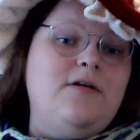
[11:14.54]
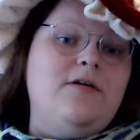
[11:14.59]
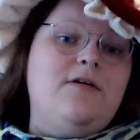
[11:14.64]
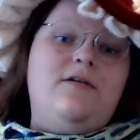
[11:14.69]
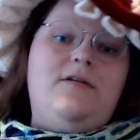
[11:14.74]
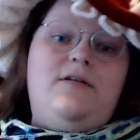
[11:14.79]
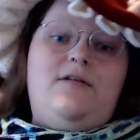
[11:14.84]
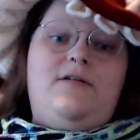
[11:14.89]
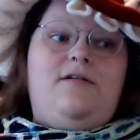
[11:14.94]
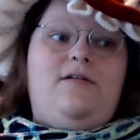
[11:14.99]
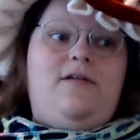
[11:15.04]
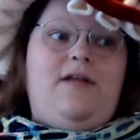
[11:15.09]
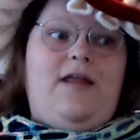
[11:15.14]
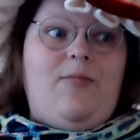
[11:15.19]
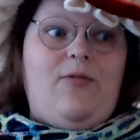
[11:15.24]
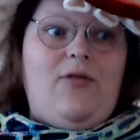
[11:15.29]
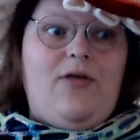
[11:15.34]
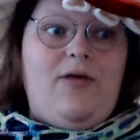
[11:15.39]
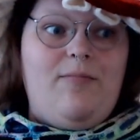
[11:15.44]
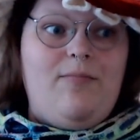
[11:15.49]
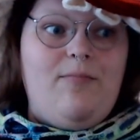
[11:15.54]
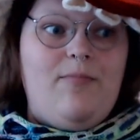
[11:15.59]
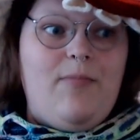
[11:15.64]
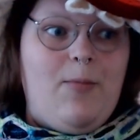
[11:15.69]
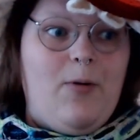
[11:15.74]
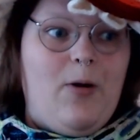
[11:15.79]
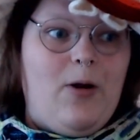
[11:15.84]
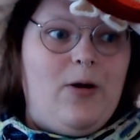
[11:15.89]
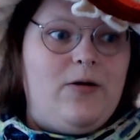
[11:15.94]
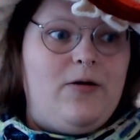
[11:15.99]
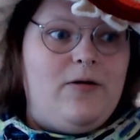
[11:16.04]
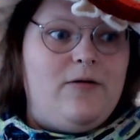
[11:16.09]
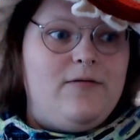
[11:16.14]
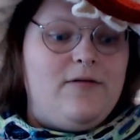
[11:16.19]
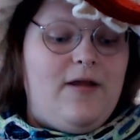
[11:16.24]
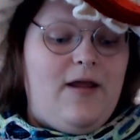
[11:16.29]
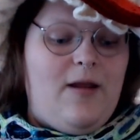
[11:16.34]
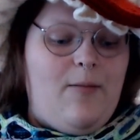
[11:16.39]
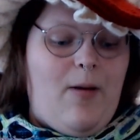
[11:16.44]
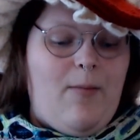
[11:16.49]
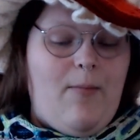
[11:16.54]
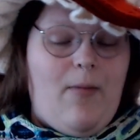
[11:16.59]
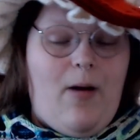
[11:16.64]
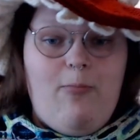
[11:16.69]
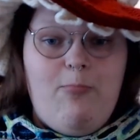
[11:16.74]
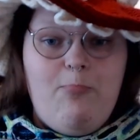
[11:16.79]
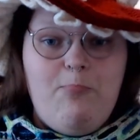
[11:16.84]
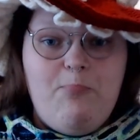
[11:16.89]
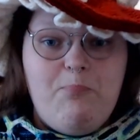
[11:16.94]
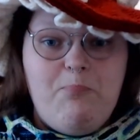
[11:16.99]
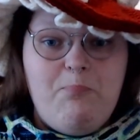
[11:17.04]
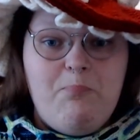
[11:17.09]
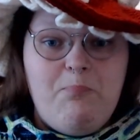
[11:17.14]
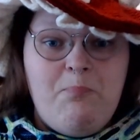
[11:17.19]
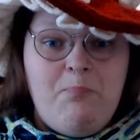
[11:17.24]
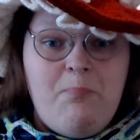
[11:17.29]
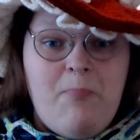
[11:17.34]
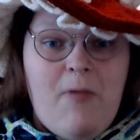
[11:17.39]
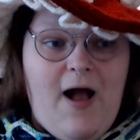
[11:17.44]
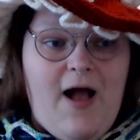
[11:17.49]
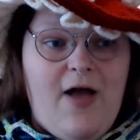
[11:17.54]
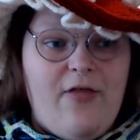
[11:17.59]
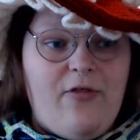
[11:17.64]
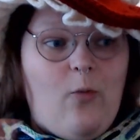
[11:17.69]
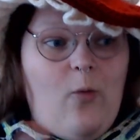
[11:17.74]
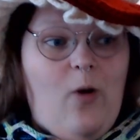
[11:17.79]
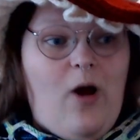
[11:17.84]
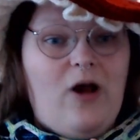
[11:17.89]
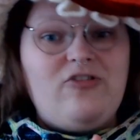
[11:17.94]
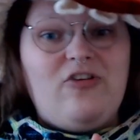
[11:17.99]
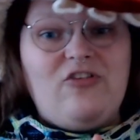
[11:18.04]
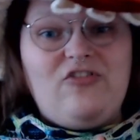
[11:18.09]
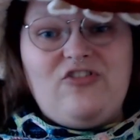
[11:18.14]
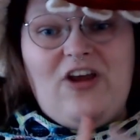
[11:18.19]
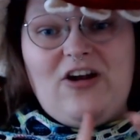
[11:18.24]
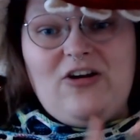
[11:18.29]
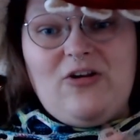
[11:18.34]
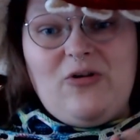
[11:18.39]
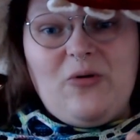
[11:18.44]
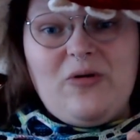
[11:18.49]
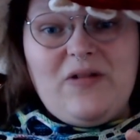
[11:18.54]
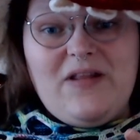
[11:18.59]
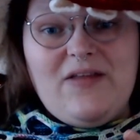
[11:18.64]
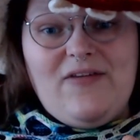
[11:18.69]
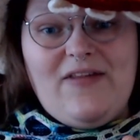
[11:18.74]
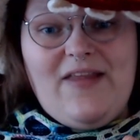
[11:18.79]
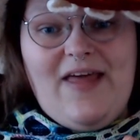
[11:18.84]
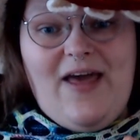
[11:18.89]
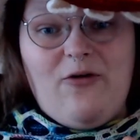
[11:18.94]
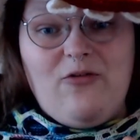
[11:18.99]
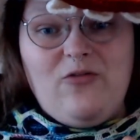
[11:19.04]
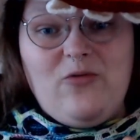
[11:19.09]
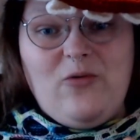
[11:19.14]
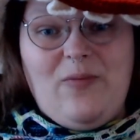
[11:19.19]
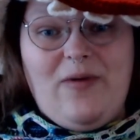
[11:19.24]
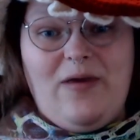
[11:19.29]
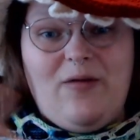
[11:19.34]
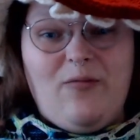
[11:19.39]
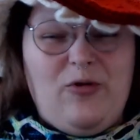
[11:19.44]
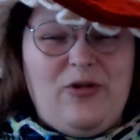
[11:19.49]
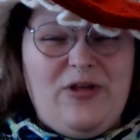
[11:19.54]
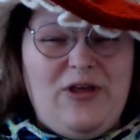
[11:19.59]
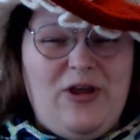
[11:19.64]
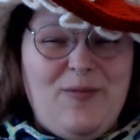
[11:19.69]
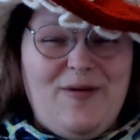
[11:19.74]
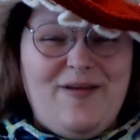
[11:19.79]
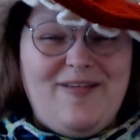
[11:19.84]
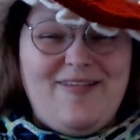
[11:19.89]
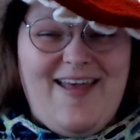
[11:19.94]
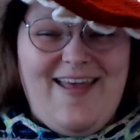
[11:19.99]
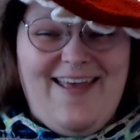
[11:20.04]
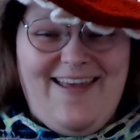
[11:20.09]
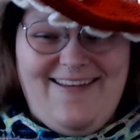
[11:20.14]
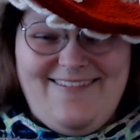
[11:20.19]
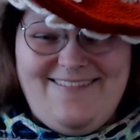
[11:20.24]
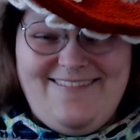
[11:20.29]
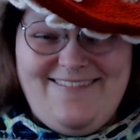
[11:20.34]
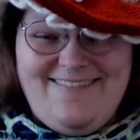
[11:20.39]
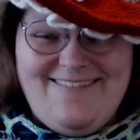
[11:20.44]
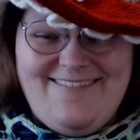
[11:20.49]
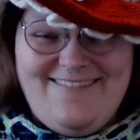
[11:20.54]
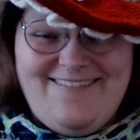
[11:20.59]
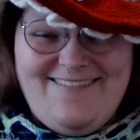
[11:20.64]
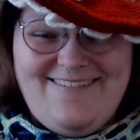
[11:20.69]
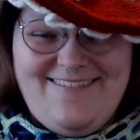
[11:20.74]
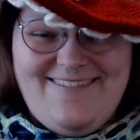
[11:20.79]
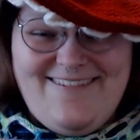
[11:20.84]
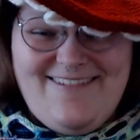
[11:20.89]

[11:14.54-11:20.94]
namely my partner and my mom, either watch this channel or live in the house with me and will hear me say it. So